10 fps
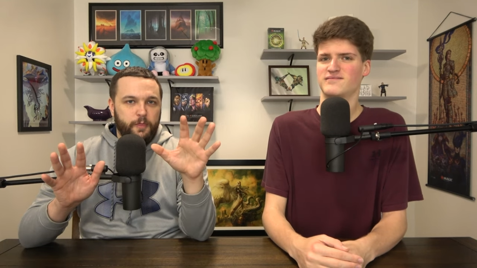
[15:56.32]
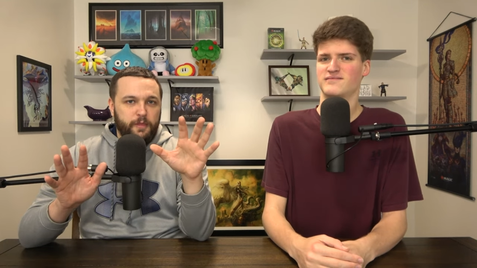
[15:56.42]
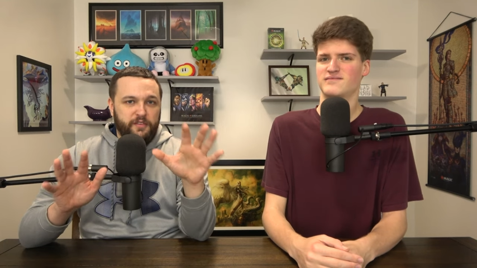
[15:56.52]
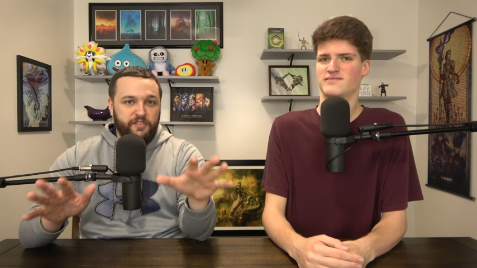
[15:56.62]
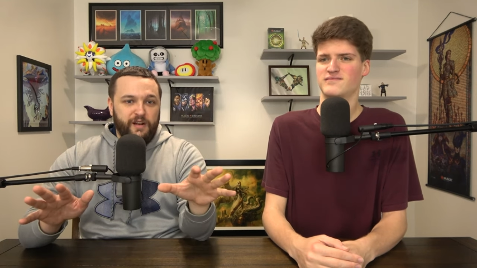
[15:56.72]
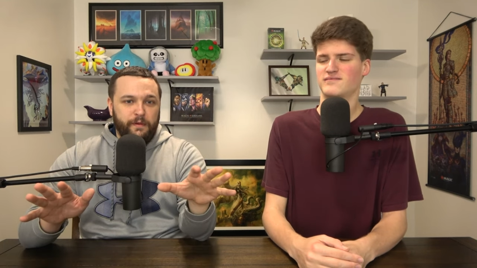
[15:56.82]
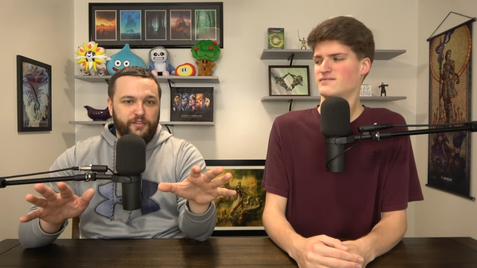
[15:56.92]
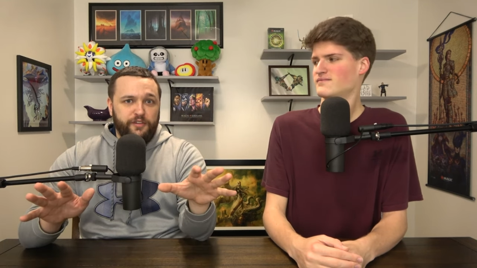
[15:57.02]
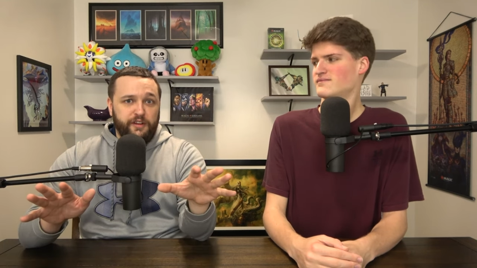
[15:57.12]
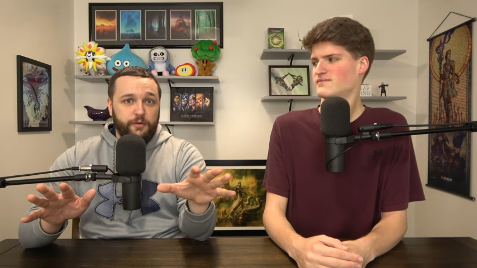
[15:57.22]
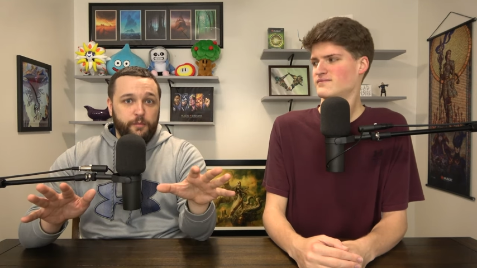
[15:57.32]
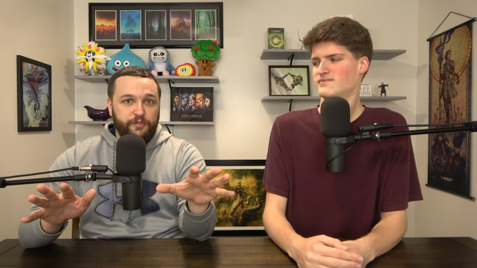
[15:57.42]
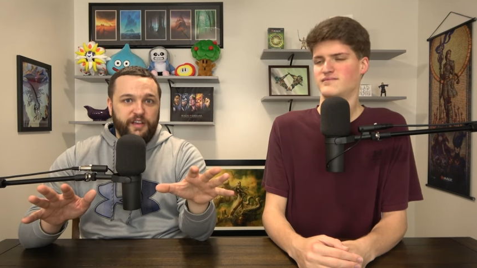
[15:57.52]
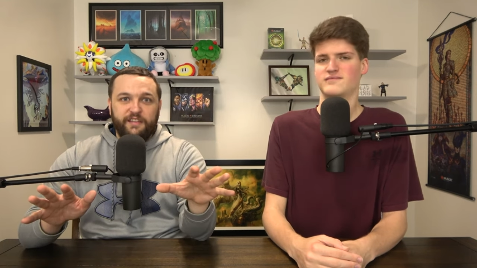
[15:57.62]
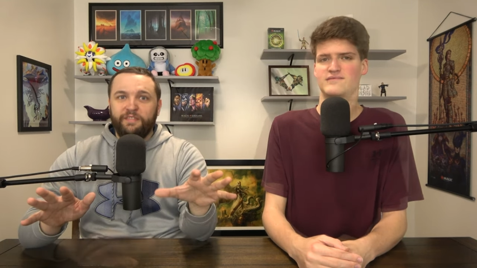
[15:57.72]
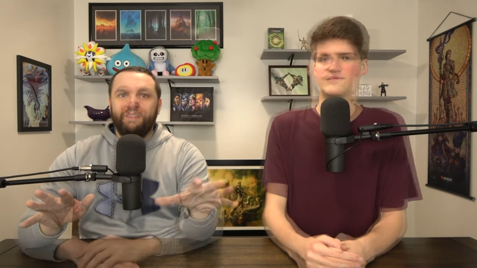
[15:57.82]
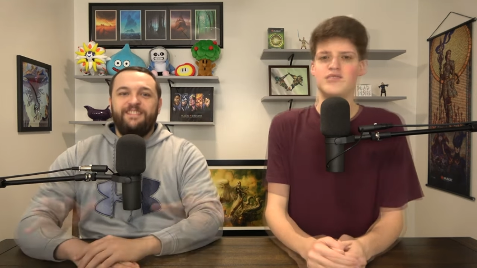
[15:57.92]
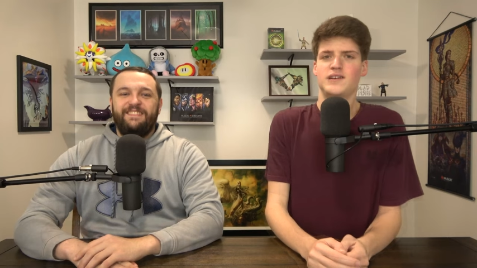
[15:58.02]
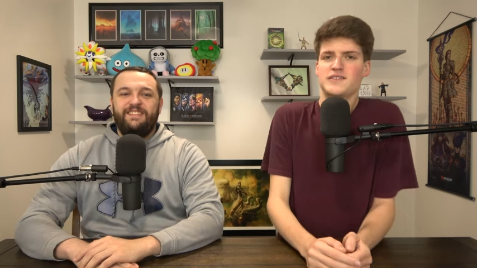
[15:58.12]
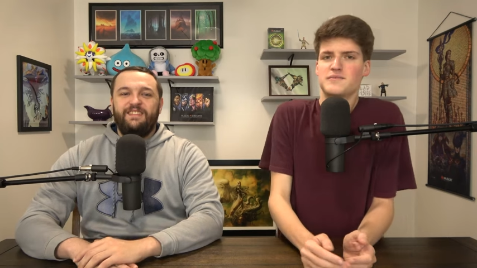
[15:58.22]
Speaker 1: This is not a budget video. Moving on.
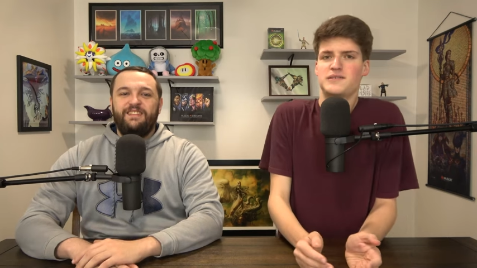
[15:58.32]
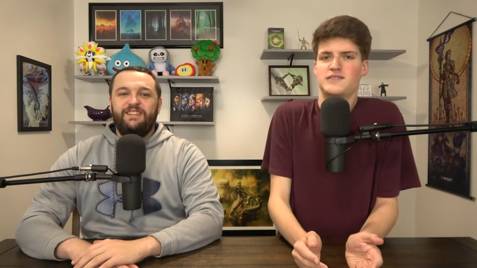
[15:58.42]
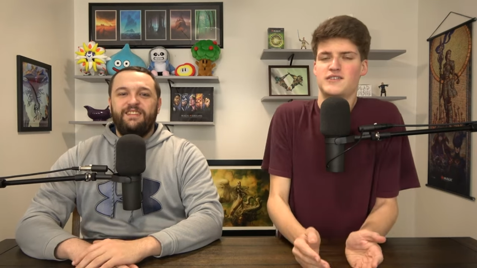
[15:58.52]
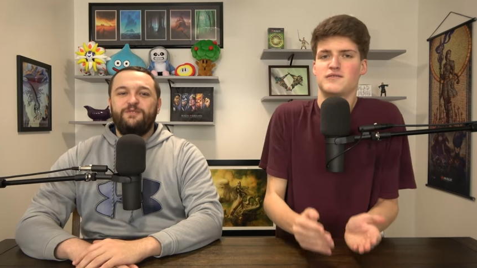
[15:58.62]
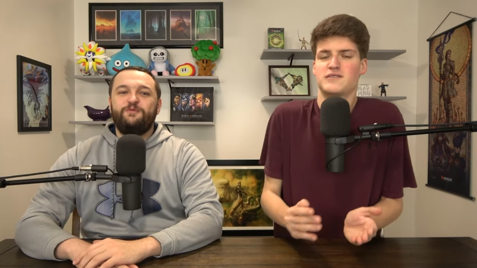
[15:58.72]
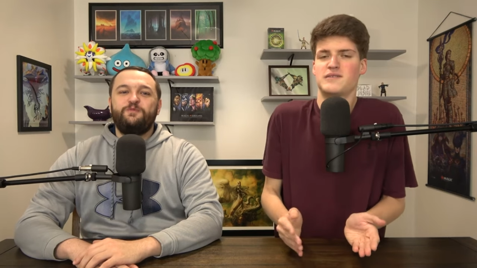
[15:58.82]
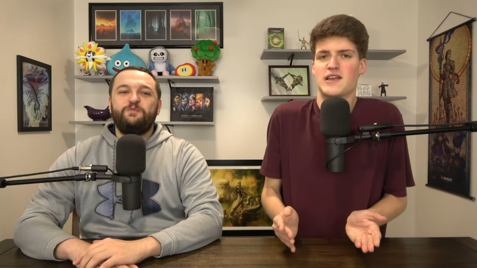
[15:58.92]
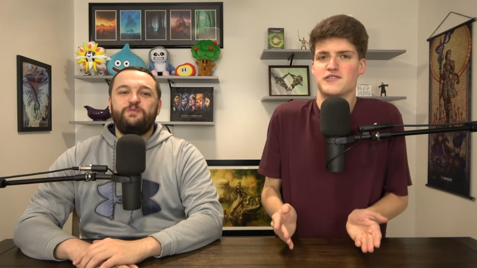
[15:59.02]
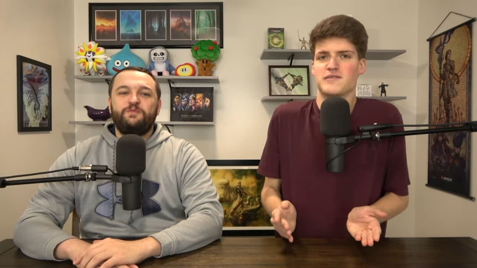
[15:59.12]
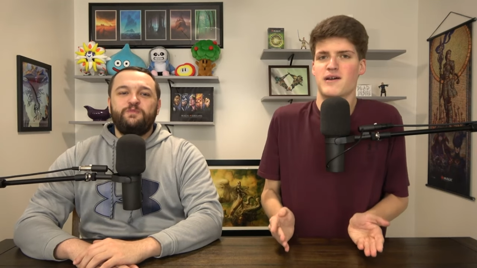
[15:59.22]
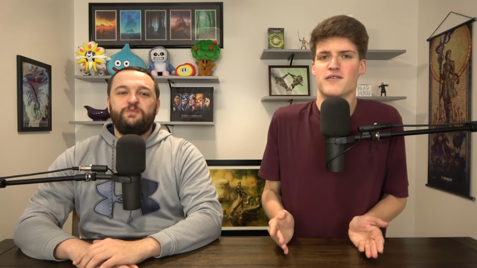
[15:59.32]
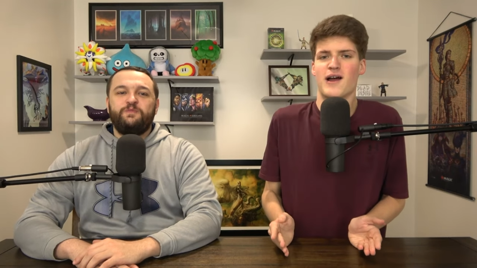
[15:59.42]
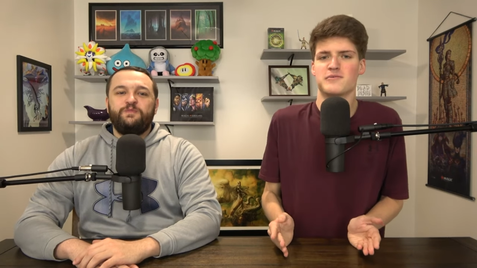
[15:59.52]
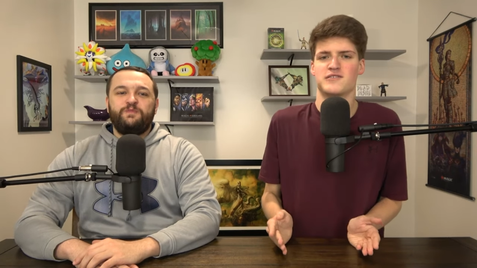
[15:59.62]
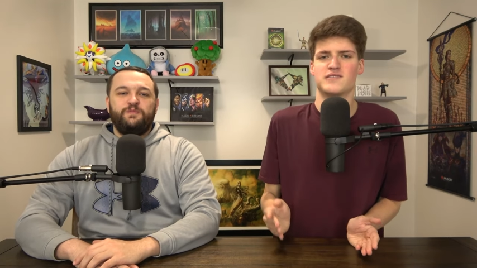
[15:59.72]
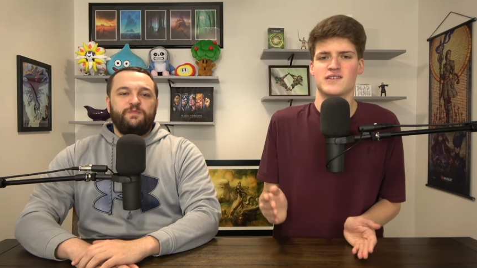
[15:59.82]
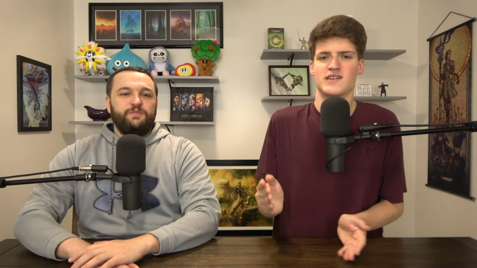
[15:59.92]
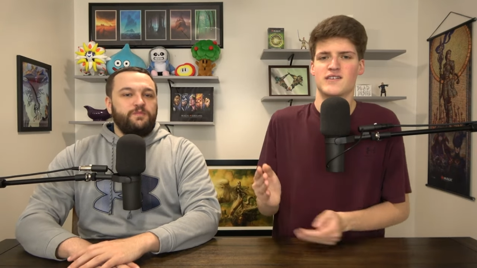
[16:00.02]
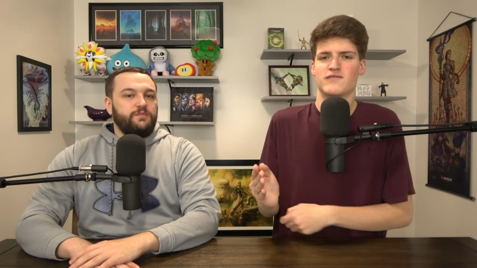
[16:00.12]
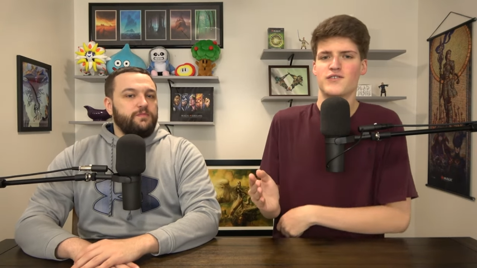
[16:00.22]
Okay, so, so some potentially better options.
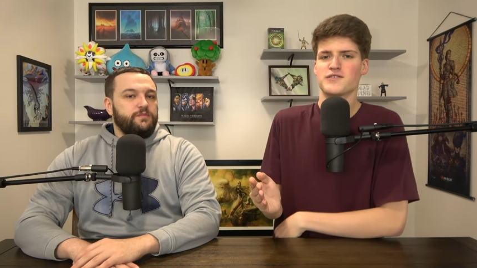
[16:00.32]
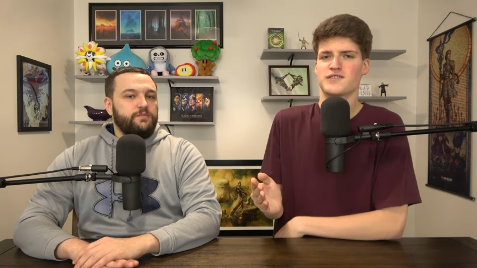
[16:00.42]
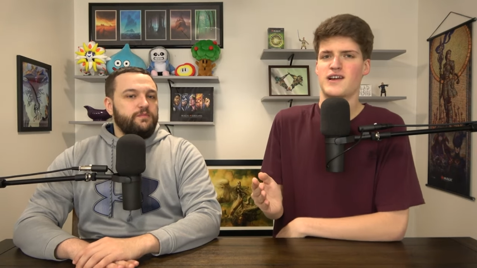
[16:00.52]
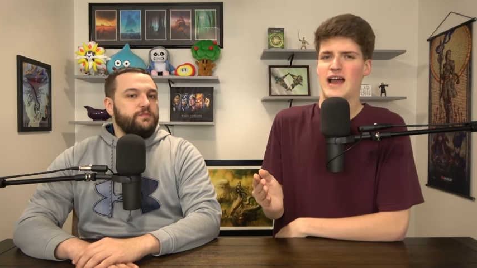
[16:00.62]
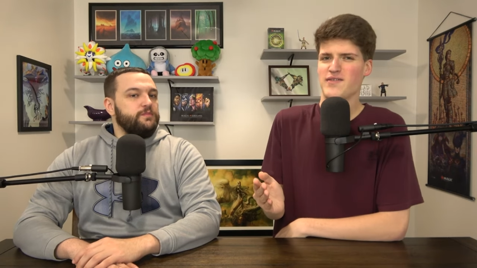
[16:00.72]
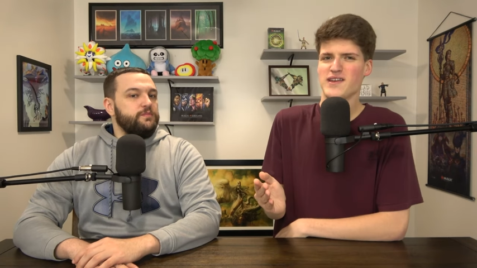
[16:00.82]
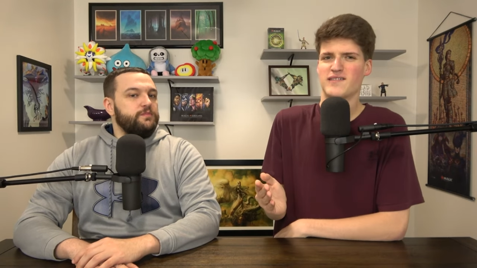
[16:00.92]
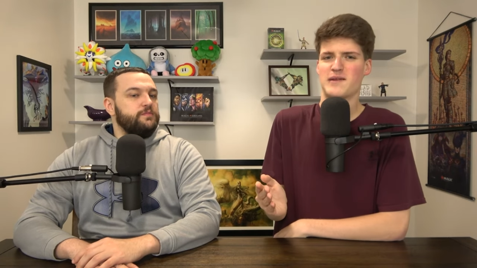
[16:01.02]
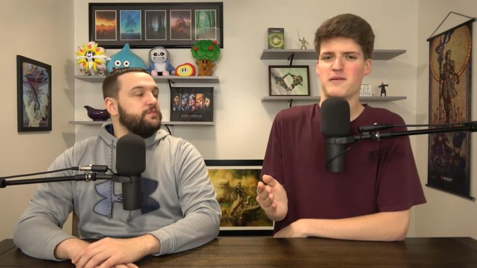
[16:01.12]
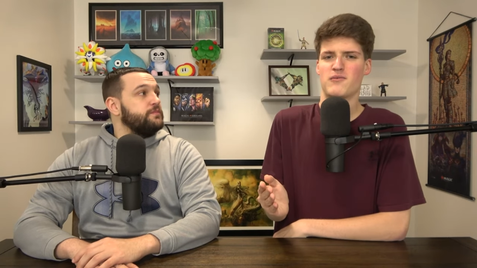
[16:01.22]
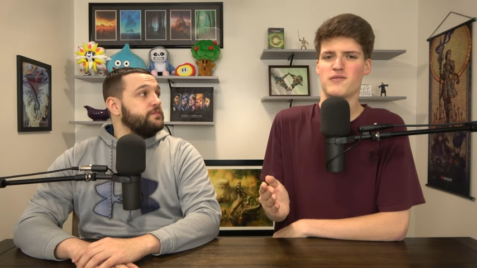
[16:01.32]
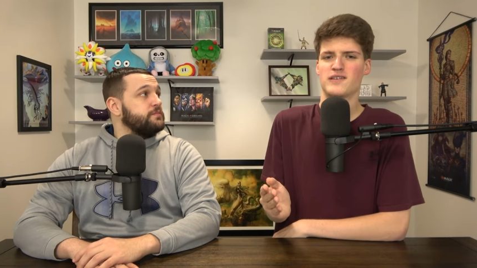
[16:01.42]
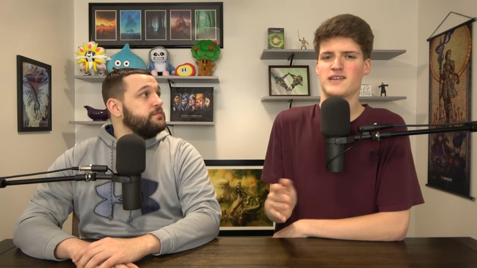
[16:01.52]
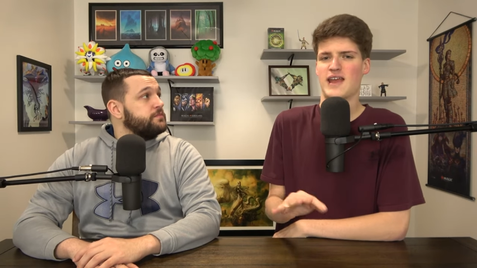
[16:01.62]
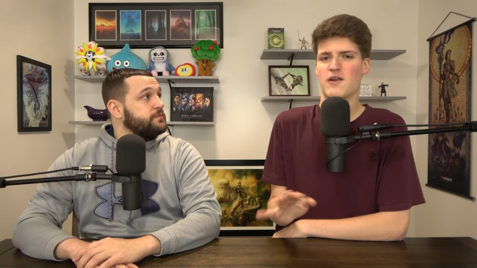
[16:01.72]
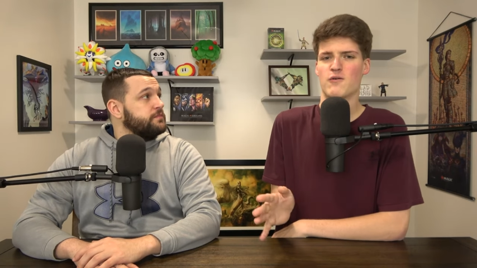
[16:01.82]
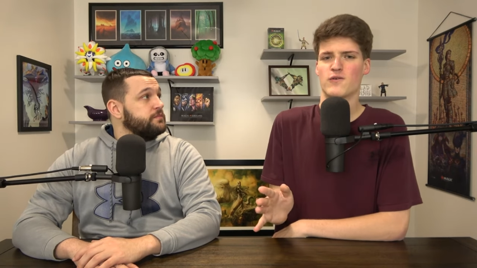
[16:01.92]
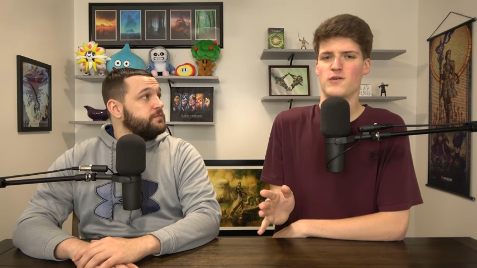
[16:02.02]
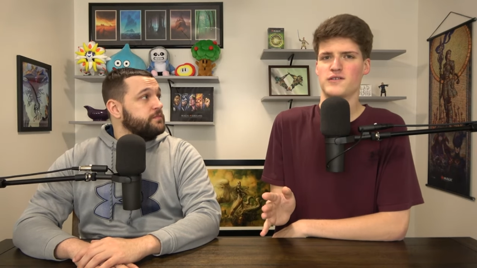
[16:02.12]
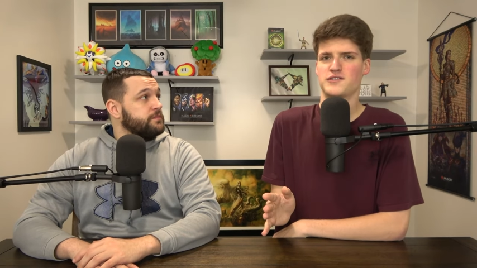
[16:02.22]
First, I think a lot of people can't
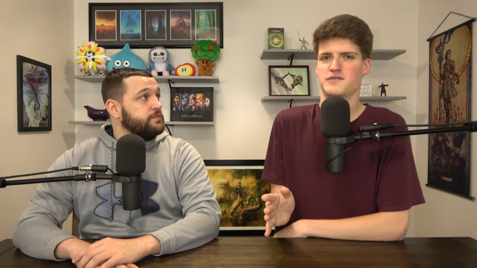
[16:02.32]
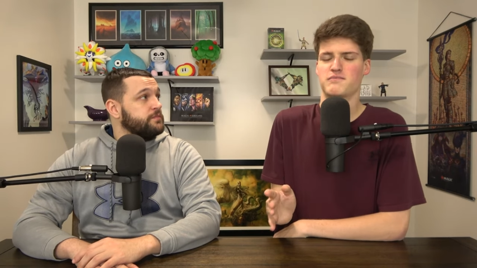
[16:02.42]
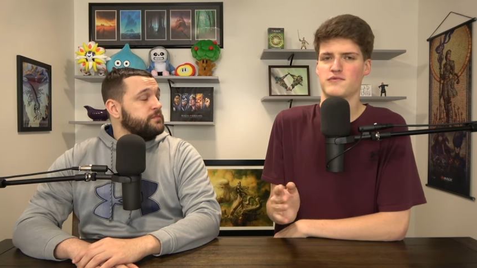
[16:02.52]
overlook just